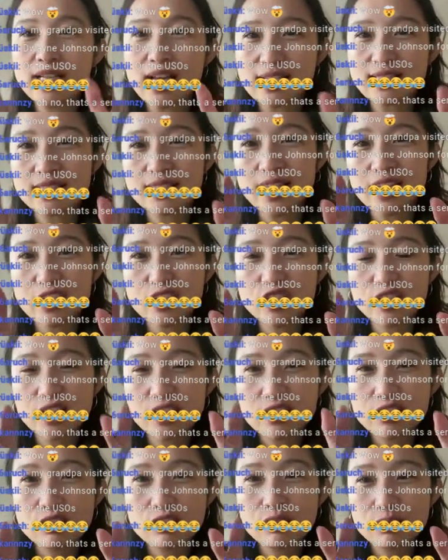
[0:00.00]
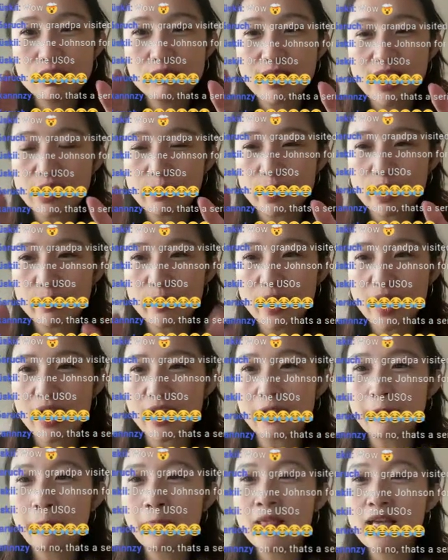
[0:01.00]
SSH'd into the Raspberry Pi.
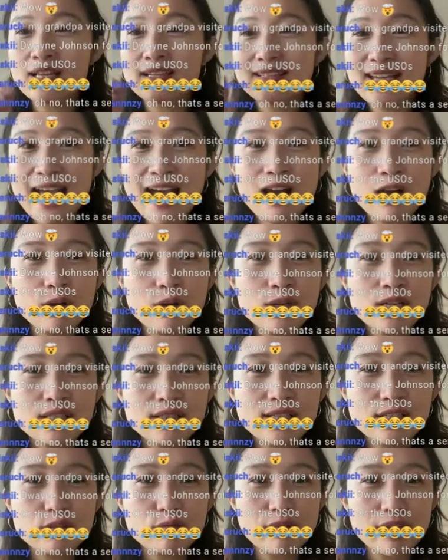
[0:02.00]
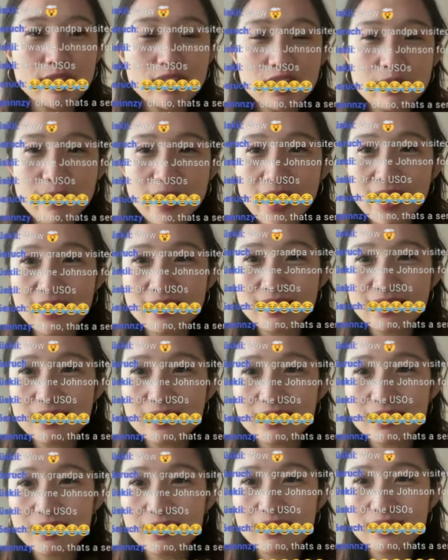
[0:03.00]
Now, let's run the command.
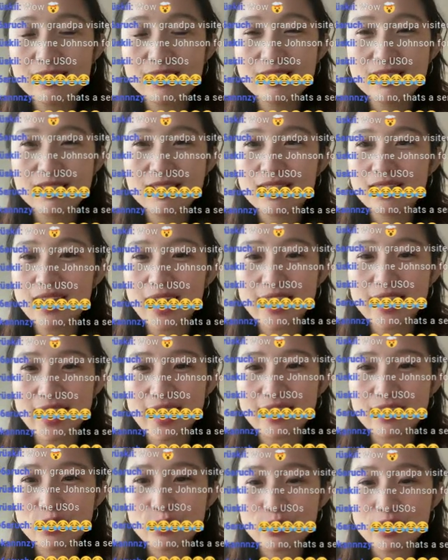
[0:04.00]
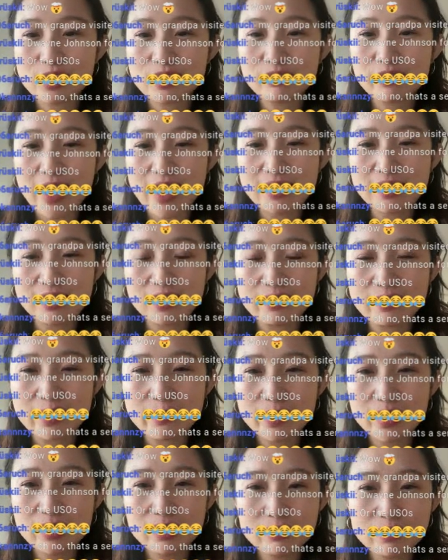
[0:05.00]
I can't do this fast enough.
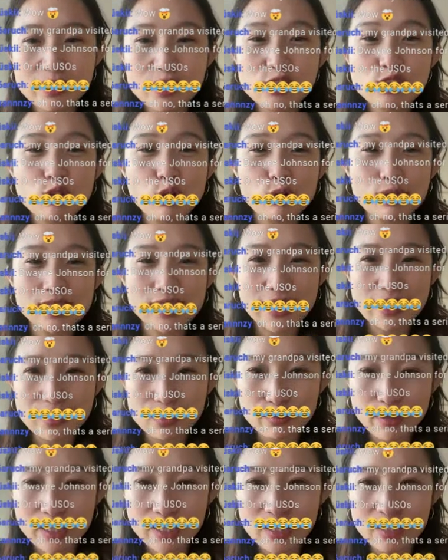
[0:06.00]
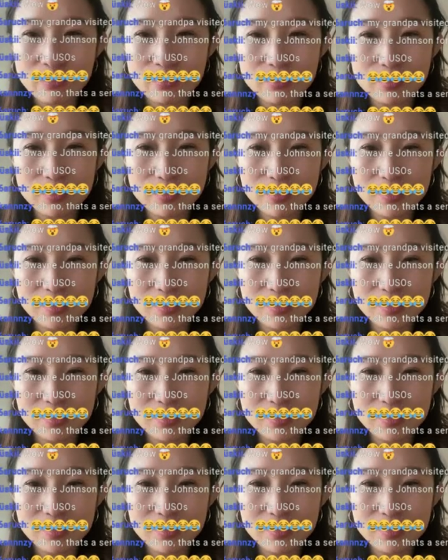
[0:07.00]
I'm literally so excited right now.